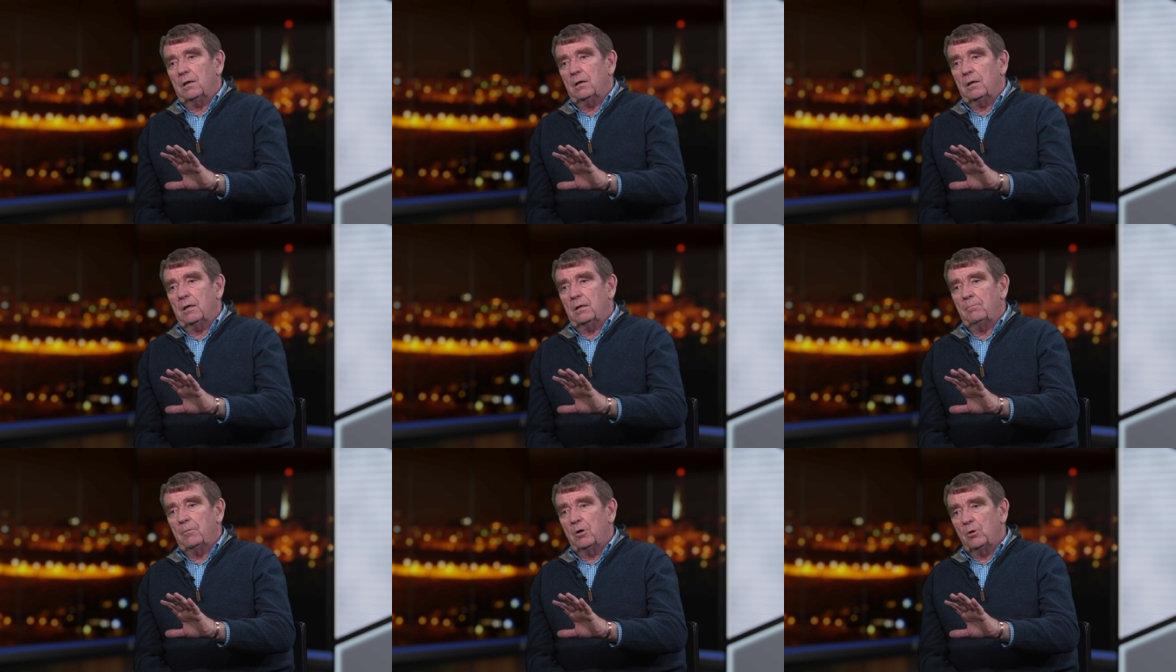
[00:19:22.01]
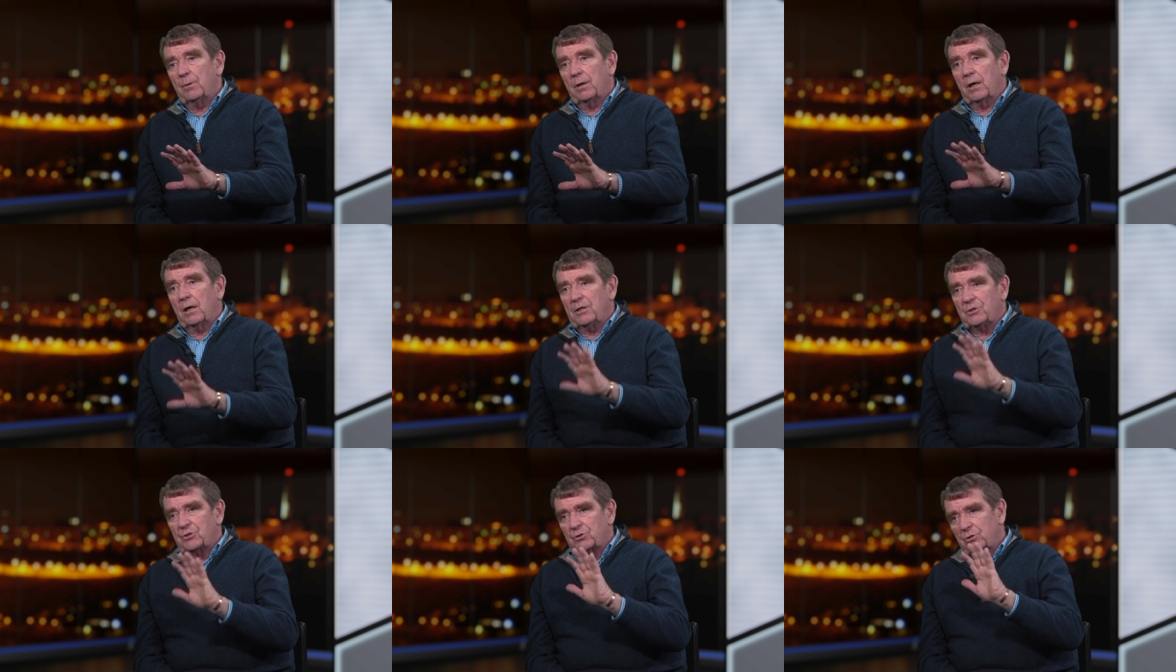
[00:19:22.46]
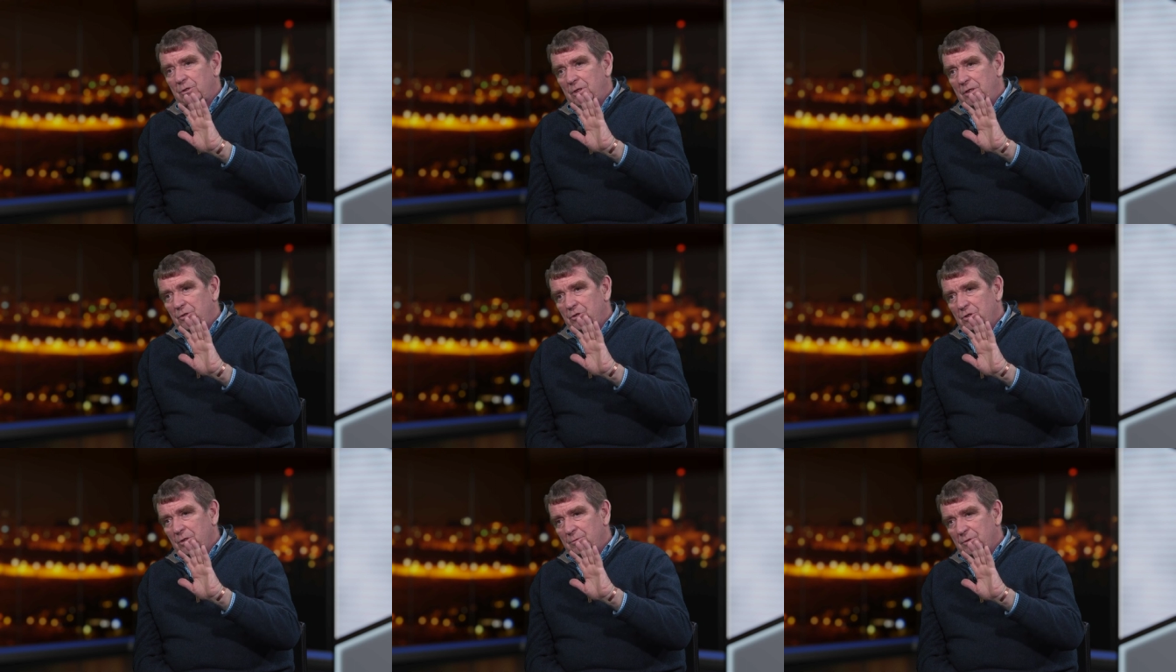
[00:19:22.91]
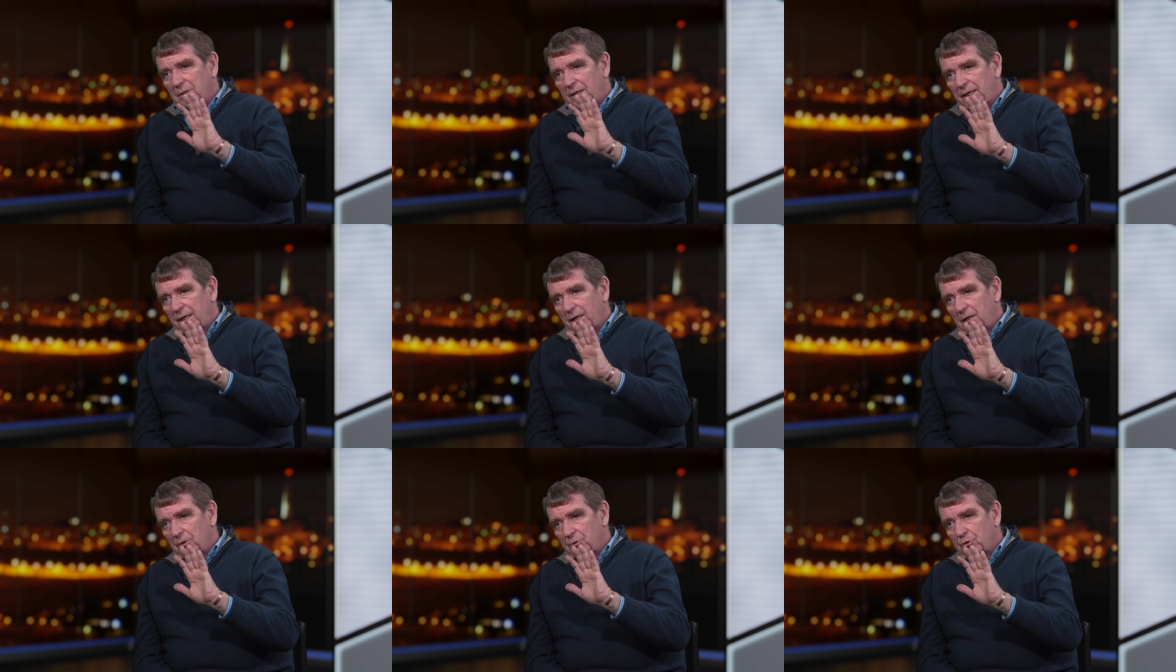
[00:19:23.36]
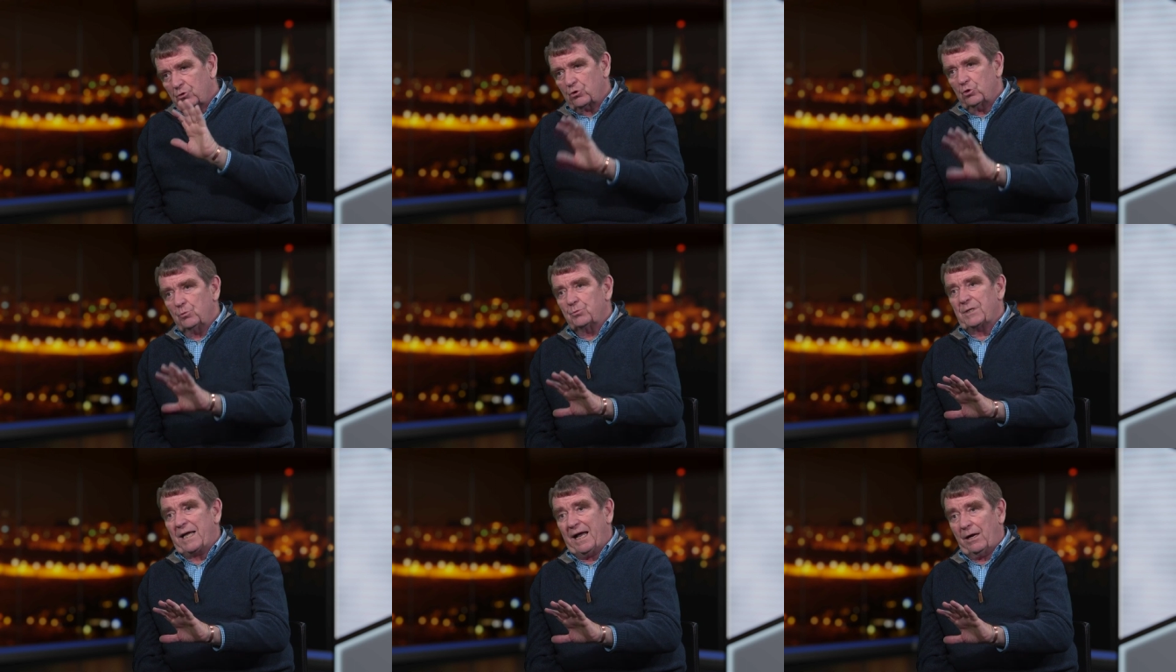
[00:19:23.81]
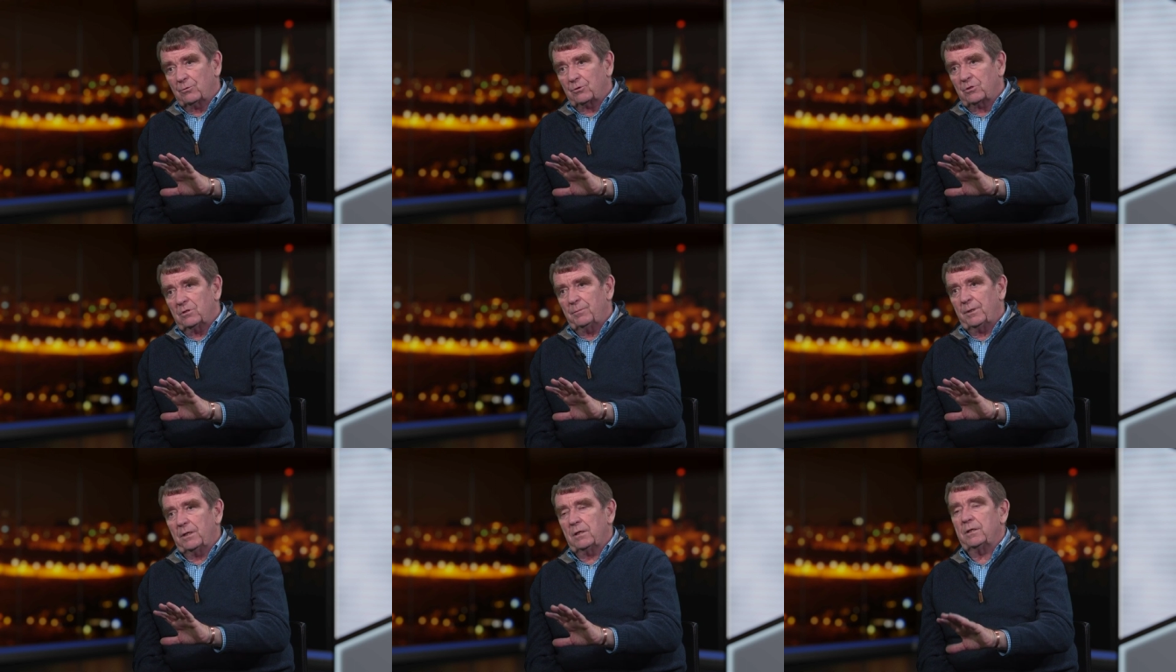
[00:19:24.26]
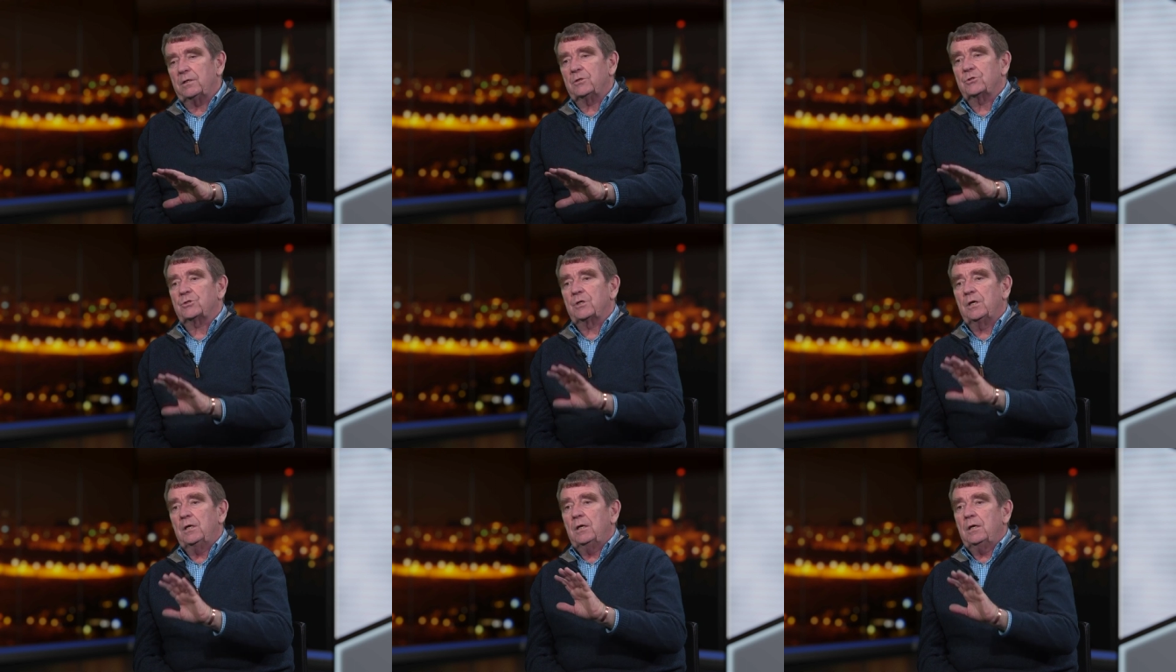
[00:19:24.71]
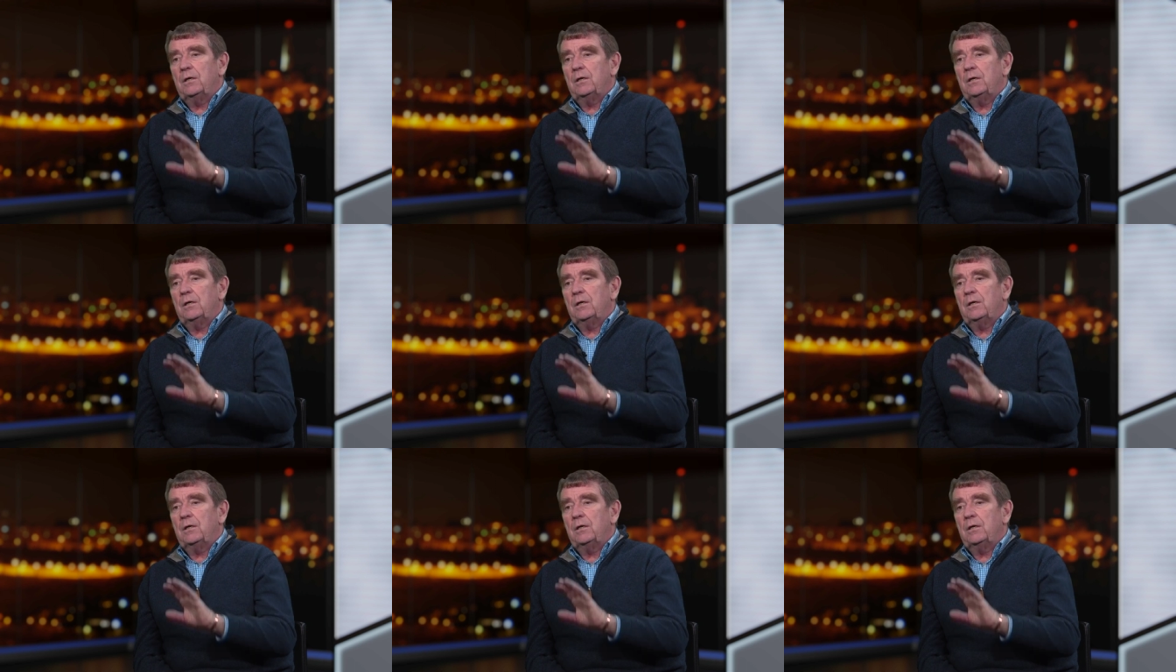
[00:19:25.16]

uh, mobilized in terms of getting our troops out to the Middle East